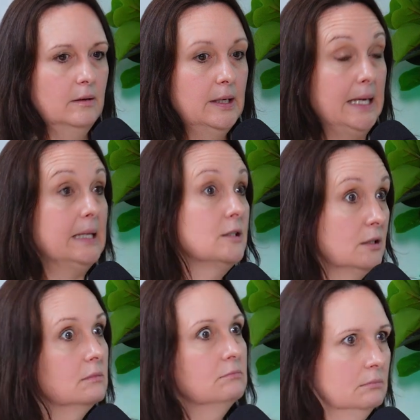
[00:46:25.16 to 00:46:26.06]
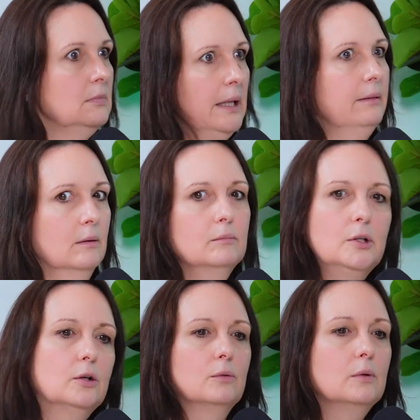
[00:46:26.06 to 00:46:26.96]
kit in them.
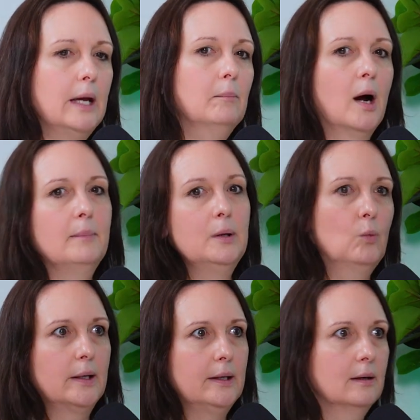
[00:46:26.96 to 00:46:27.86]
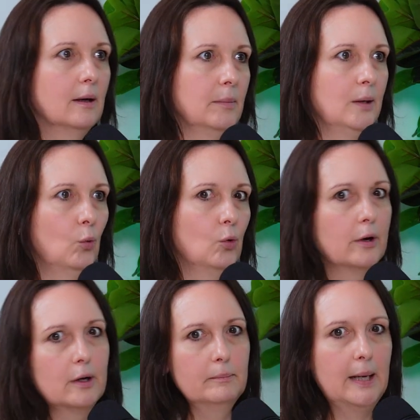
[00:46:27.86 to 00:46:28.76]
It might be one incoming
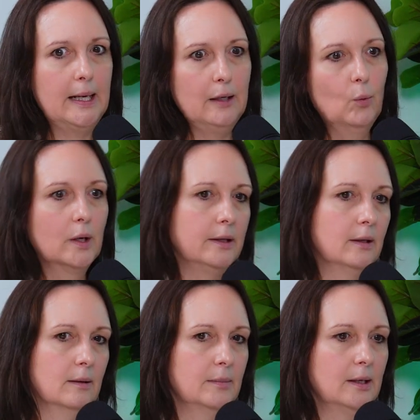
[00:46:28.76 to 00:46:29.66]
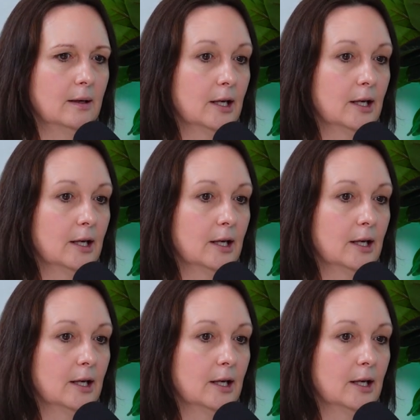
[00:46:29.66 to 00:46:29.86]
water main, one incoming